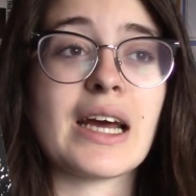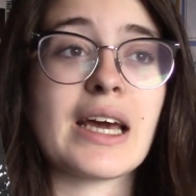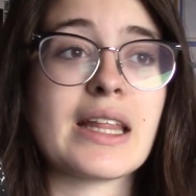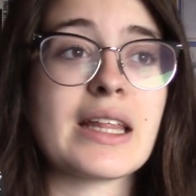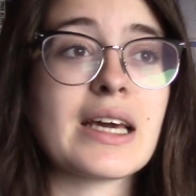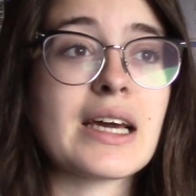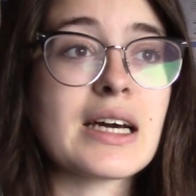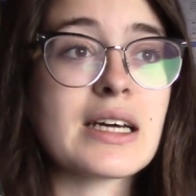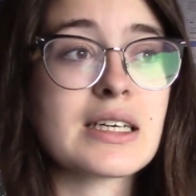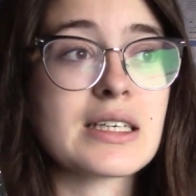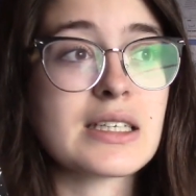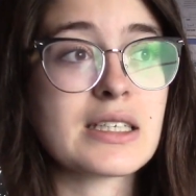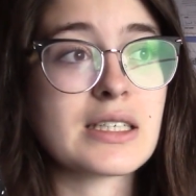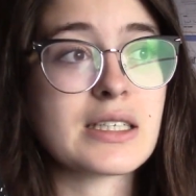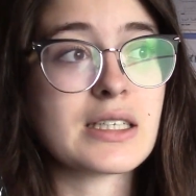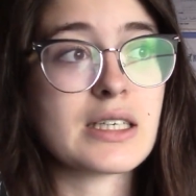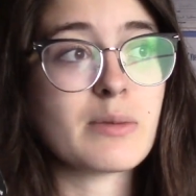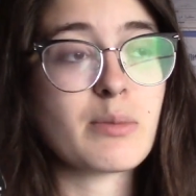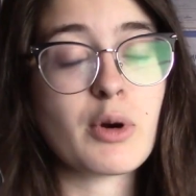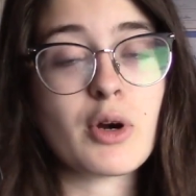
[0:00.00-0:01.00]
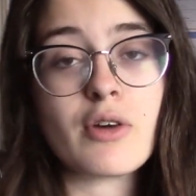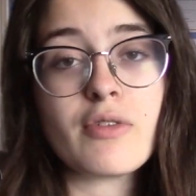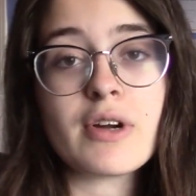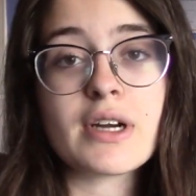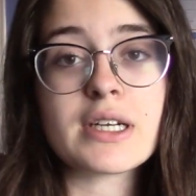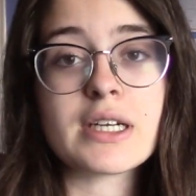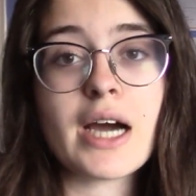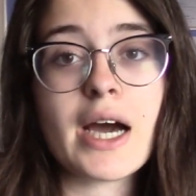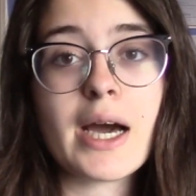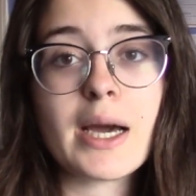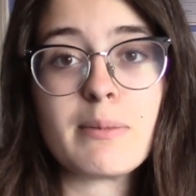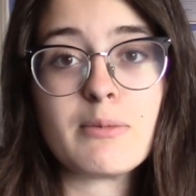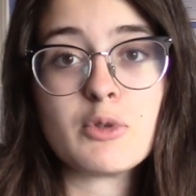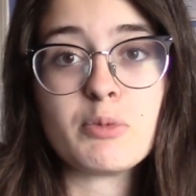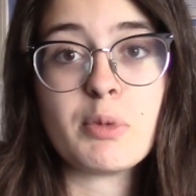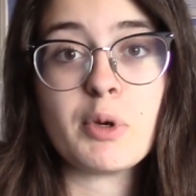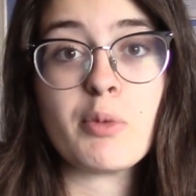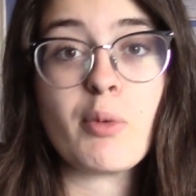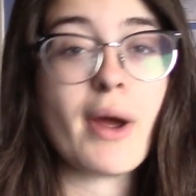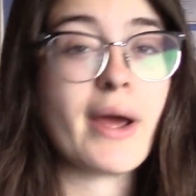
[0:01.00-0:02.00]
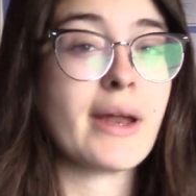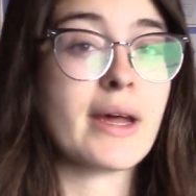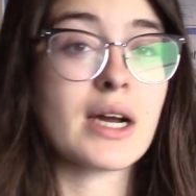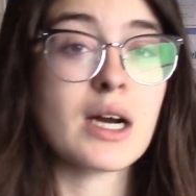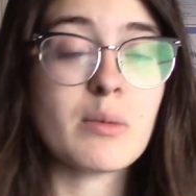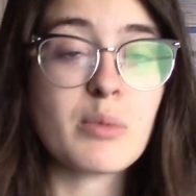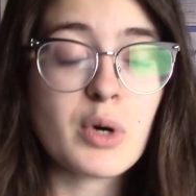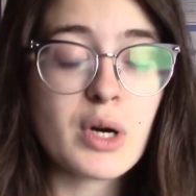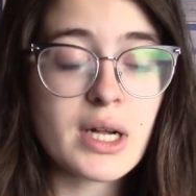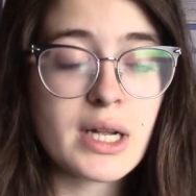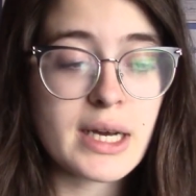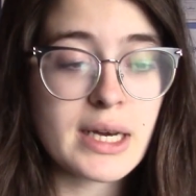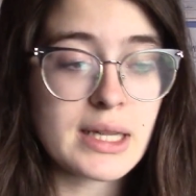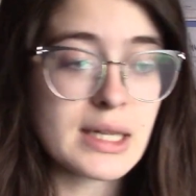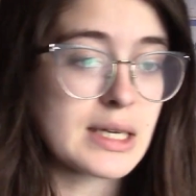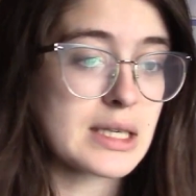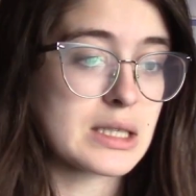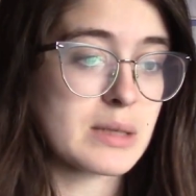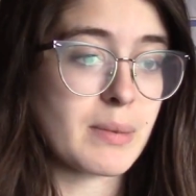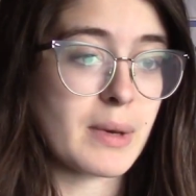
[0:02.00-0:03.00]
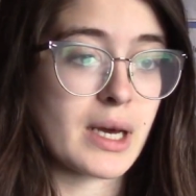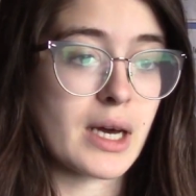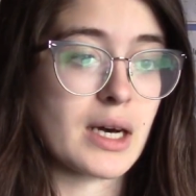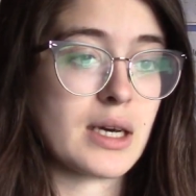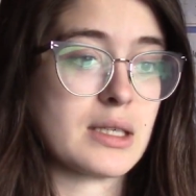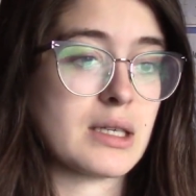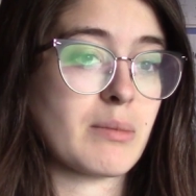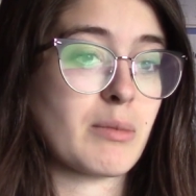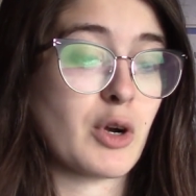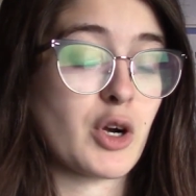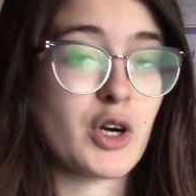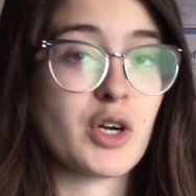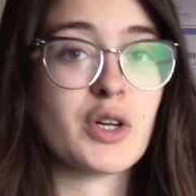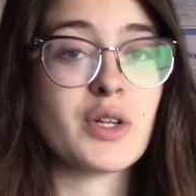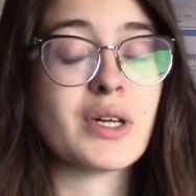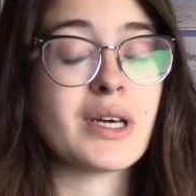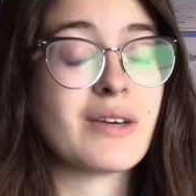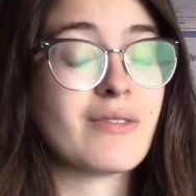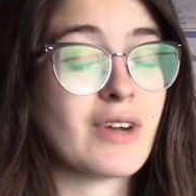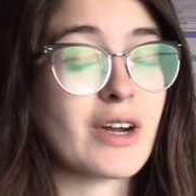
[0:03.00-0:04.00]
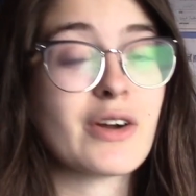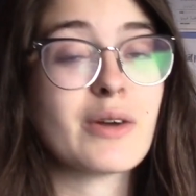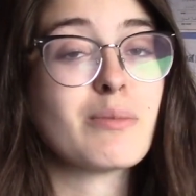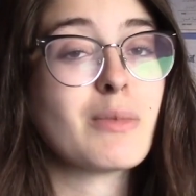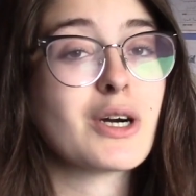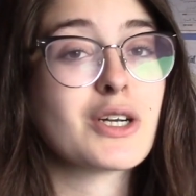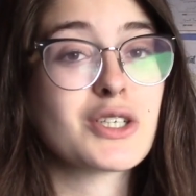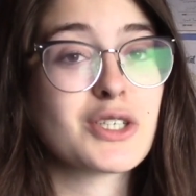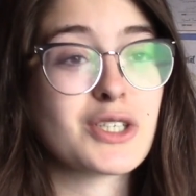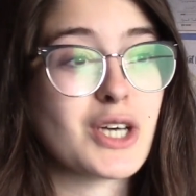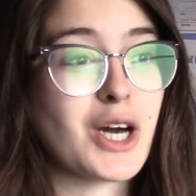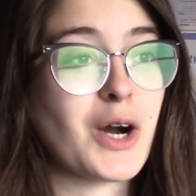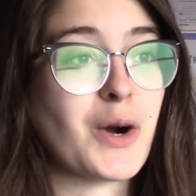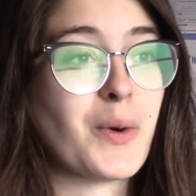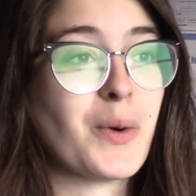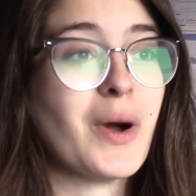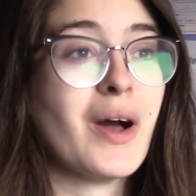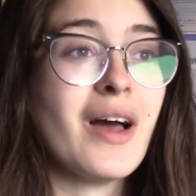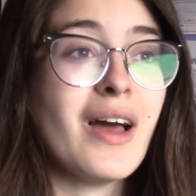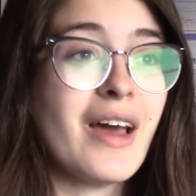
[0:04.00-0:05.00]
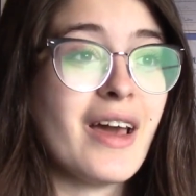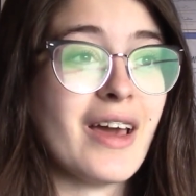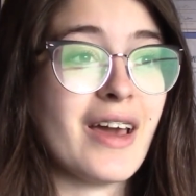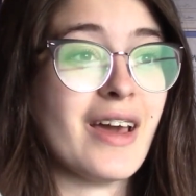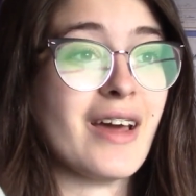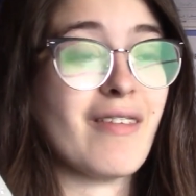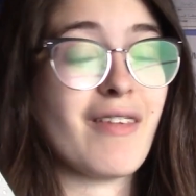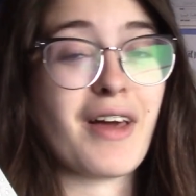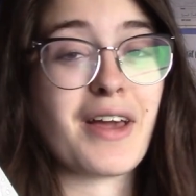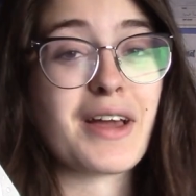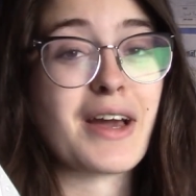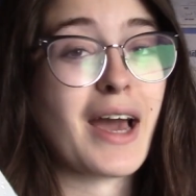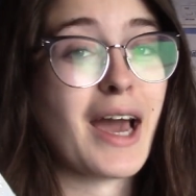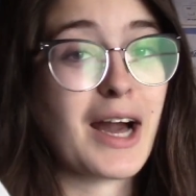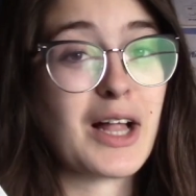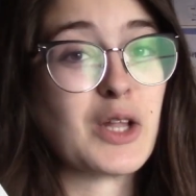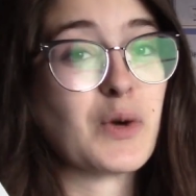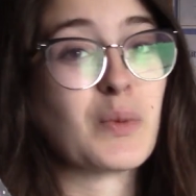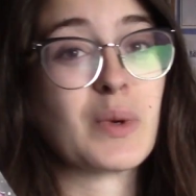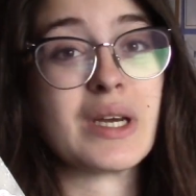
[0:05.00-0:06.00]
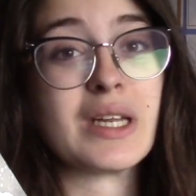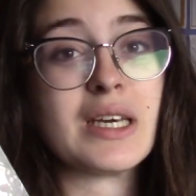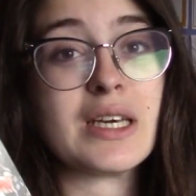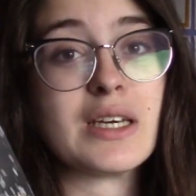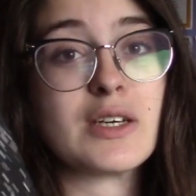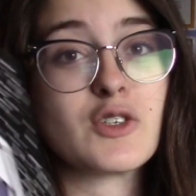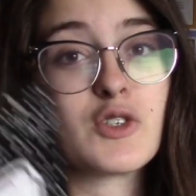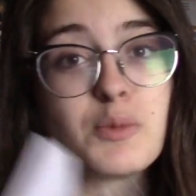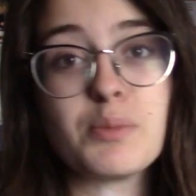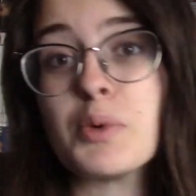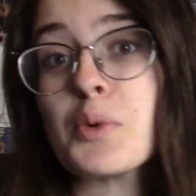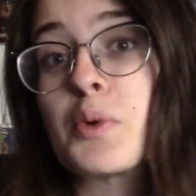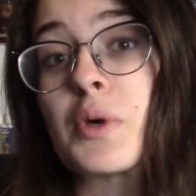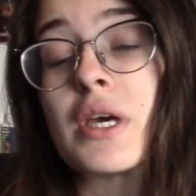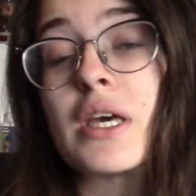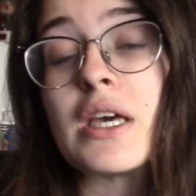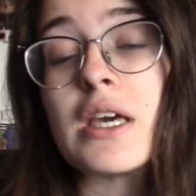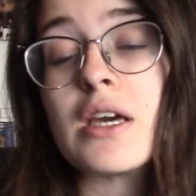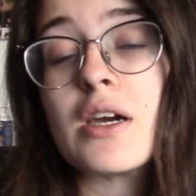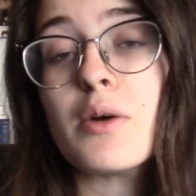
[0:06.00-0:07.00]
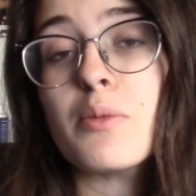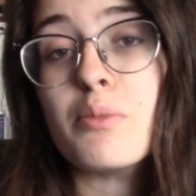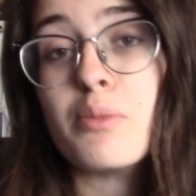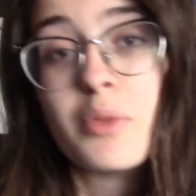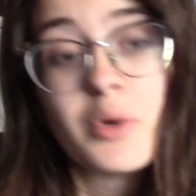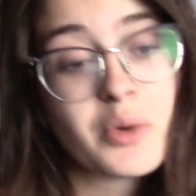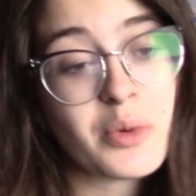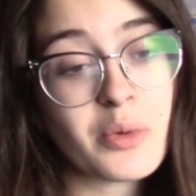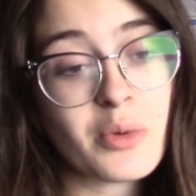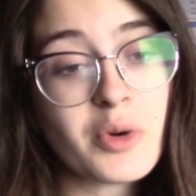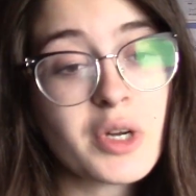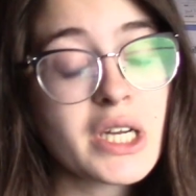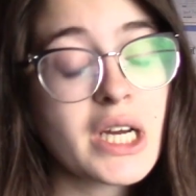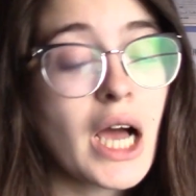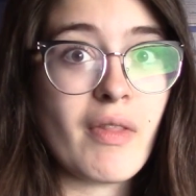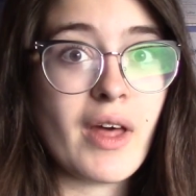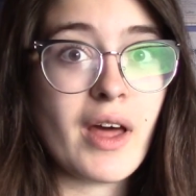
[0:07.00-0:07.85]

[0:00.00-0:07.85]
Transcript: I think this is the perfect time to be writing a book like this because I'm currently very much so in like a Halloween-y spooky mood,